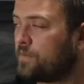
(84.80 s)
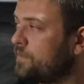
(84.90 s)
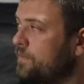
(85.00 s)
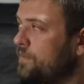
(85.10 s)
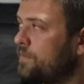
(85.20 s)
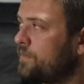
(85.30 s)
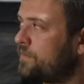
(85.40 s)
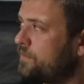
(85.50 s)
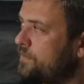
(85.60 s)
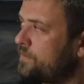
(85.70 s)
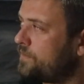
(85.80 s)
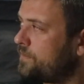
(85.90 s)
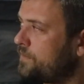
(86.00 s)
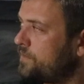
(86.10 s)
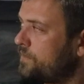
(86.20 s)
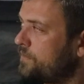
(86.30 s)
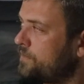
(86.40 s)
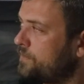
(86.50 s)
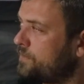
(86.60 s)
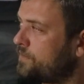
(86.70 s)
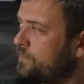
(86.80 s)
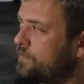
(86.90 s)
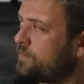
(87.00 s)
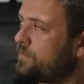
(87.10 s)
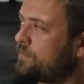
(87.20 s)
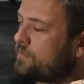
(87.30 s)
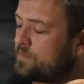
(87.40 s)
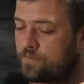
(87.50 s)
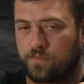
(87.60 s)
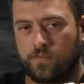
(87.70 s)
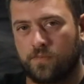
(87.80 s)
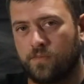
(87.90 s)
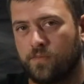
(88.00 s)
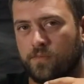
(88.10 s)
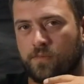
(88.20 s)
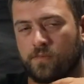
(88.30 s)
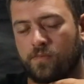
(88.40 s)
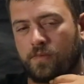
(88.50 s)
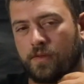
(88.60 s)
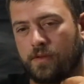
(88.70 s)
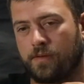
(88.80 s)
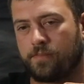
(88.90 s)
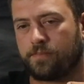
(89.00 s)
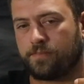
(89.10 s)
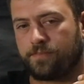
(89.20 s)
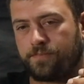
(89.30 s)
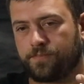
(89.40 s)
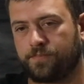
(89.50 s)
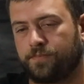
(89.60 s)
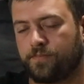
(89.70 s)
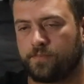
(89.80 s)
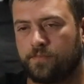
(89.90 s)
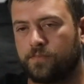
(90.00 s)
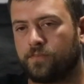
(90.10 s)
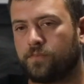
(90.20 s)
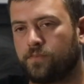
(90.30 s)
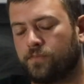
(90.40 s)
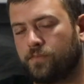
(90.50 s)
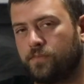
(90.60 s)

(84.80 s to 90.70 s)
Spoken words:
The person shown says nothing.